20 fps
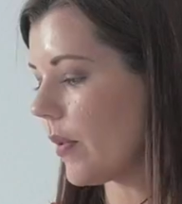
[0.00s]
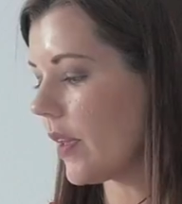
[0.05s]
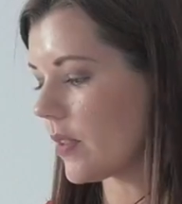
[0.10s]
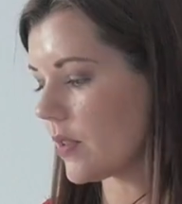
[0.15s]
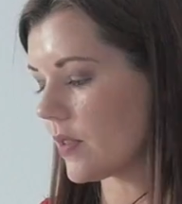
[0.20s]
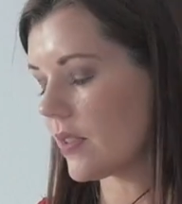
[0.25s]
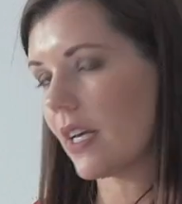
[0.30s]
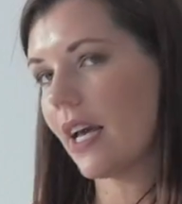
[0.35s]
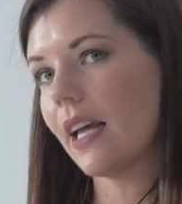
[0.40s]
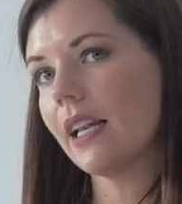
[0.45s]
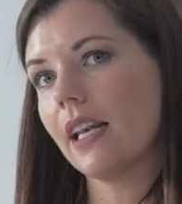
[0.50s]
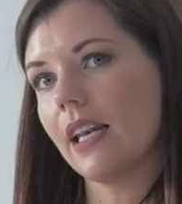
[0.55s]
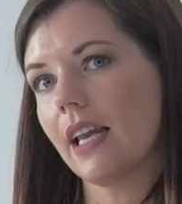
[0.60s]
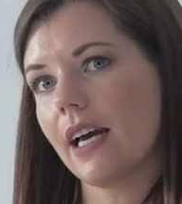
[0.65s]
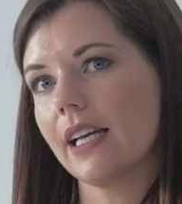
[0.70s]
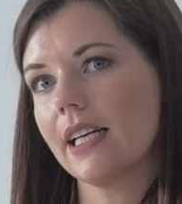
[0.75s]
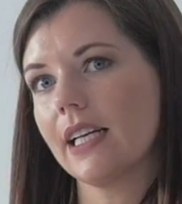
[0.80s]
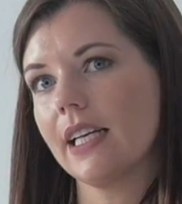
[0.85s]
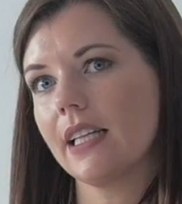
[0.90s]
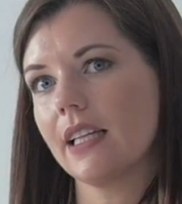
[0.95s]
it's
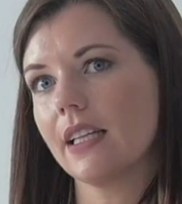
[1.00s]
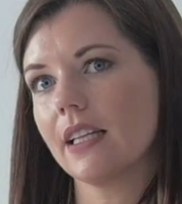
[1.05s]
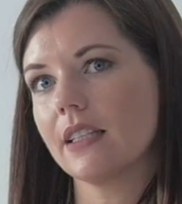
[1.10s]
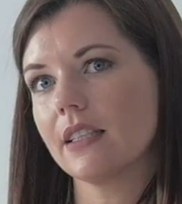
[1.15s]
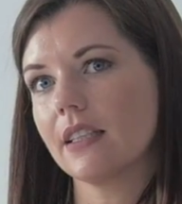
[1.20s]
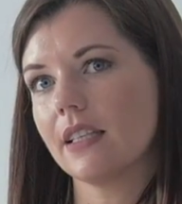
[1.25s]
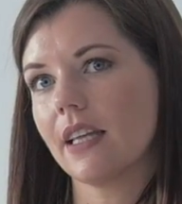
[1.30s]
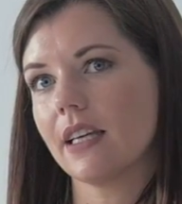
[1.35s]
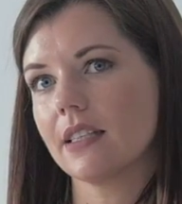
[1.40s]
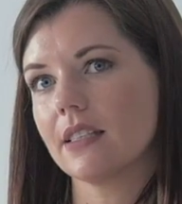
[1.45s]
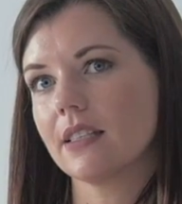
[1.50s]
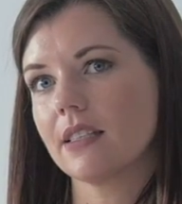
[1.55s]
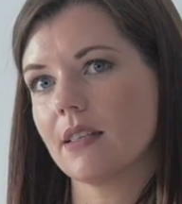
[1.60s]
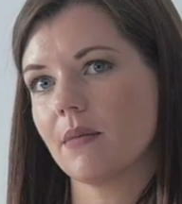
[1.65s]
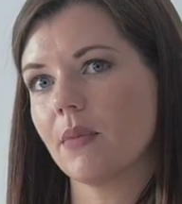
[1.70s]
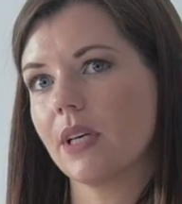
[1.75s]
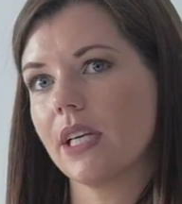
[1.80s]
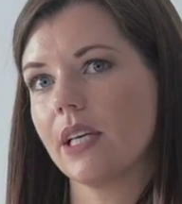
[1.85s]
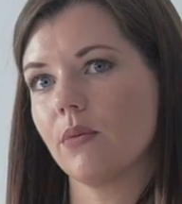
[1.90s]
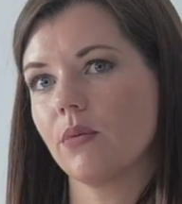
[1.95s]
unlikely that
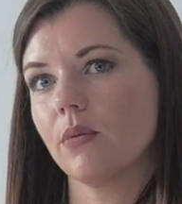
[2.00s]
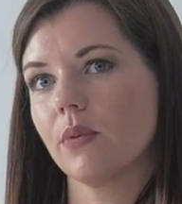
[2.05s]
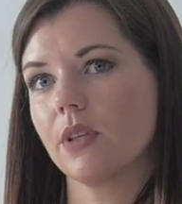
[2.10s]
somebody